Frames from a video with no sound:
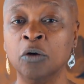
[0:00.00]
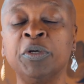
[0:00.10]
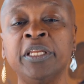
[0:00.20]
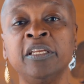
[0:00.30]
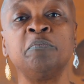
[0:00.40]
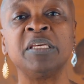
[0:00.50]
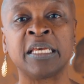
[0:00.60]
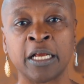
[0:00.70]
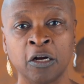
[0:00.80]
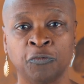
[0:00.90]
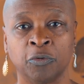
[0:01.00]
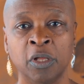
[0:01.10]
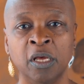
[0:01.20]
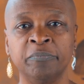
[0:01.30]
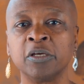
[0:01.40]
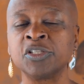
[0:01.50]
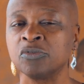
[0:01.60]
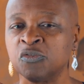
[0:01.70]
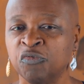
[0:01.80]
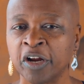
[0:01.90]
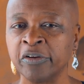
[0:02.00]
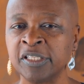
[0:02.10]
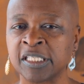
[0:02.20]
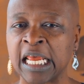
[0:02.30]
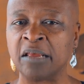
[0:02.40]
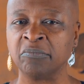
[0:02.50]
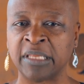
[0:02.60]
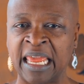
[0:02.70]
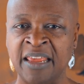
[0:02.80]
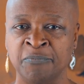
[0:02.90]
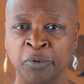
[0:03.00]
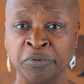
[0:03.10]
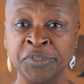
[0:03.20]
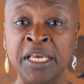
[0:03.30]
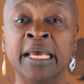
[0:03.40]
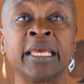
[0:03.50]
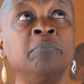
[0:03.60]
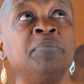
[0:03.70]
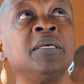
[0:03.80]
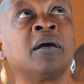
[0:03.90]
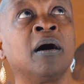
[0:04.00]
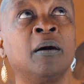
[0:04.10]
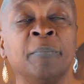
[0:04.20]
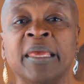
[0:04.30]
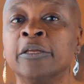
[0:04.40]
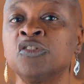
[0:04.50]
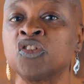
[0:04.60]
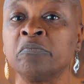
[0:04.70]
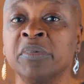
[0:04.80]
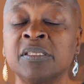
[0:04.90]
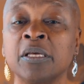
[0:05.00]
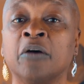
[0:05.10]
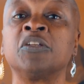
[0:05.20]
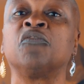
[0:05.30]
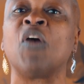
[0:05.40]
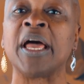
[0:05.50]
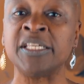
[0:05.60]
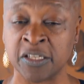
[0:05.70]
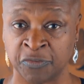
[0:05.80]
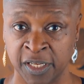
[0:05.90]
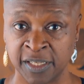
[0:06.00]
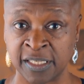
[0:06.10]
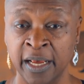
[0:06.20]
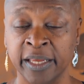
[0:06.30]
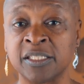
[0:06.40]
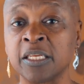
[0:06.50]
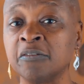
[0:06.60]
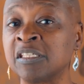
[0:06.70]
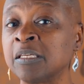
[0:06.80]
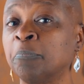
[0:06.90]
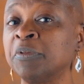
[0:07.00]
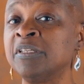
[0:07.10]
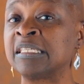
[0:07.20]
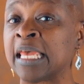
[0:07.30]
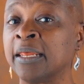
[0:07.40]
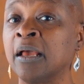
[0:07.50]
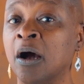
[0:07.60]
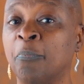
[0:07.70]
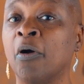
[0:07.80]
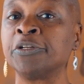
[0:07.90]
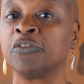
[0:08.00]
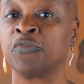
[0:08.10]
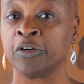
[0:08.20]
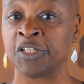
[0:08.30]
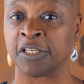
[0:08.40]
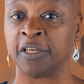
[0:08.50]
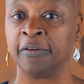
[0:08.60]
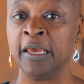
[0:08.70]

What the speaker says: we need to be careful because those very same labels can become instruments of divisiveness instead of simply setting up our diversity.